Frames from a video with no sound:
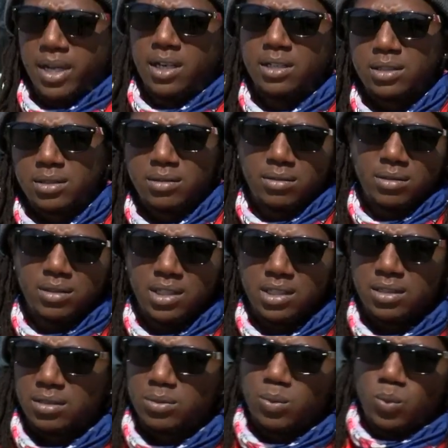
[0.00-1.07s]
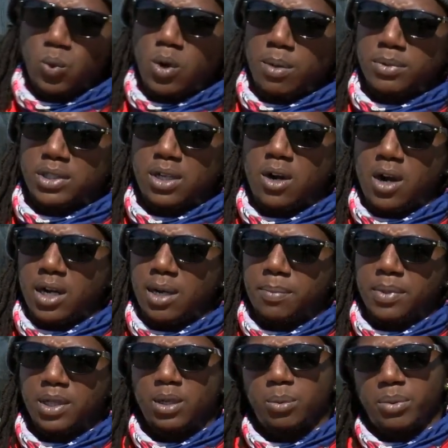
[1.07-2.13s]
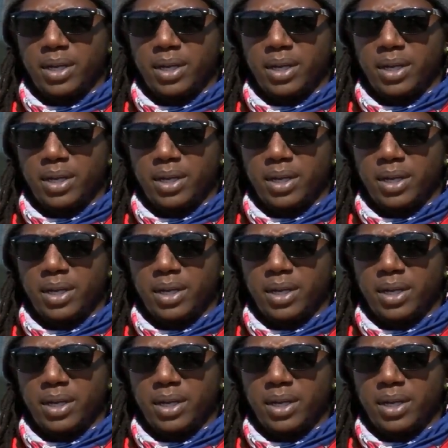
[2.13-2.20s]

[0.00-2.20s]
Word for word: man, it's, it just warms your heart up a little